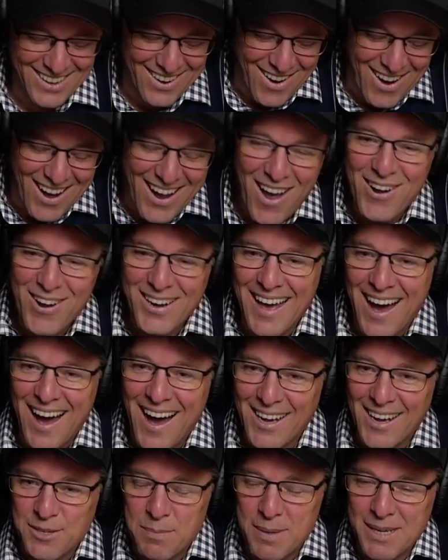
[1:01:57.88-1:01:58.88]
I only
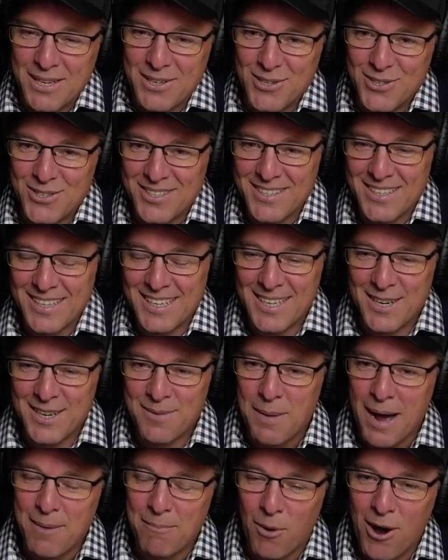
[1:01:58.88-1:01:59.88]
asked because,
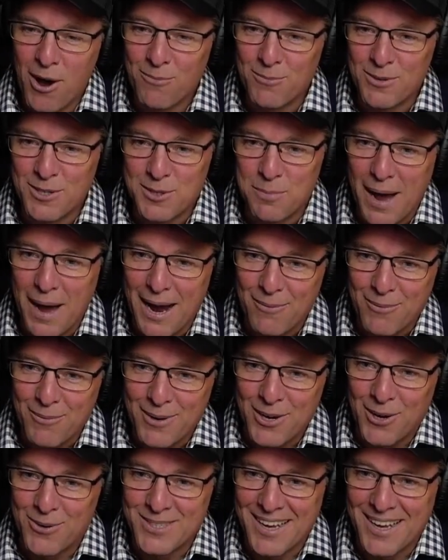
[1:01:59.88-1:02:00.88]
mate, mine was back
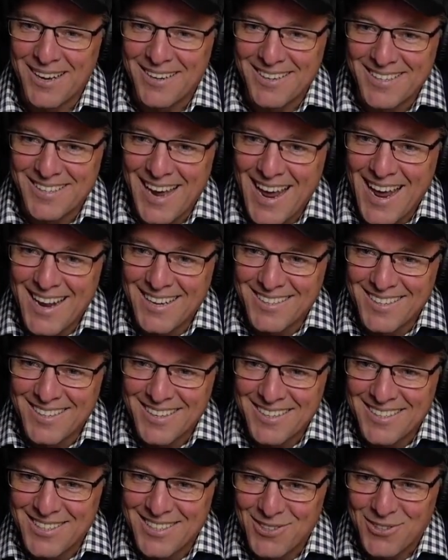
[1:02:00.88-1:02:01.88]
when I was under 10s,
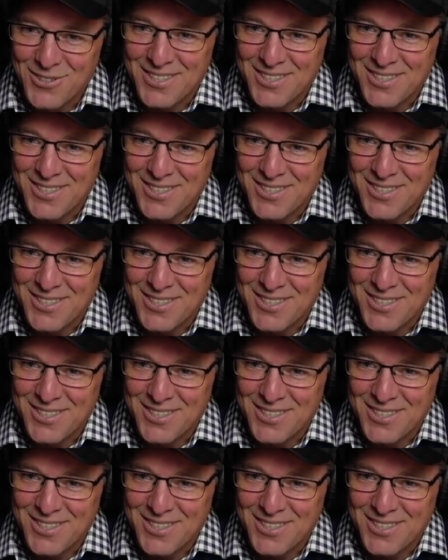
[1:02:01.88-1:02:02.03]
and it still